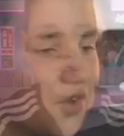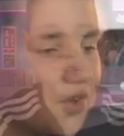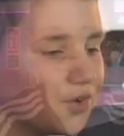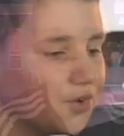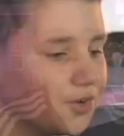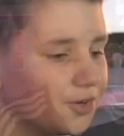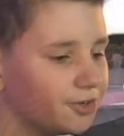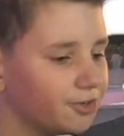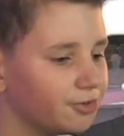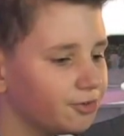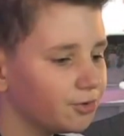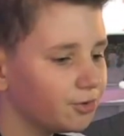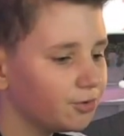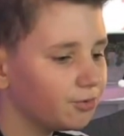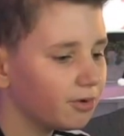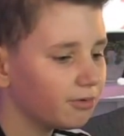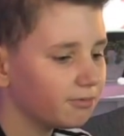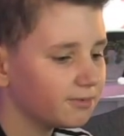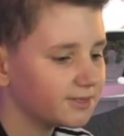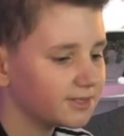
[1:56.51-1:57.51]
knew
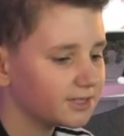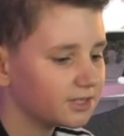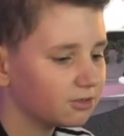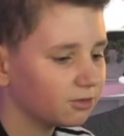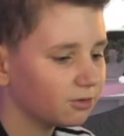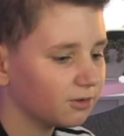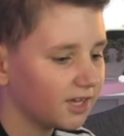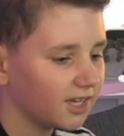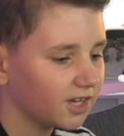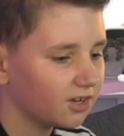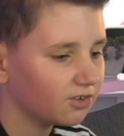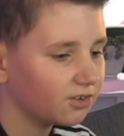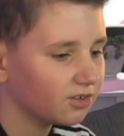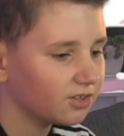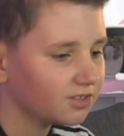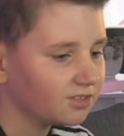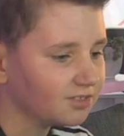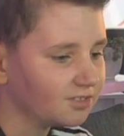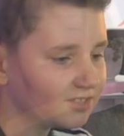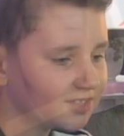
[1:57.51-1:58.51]
what was going
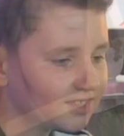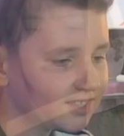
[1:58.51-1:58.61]
on.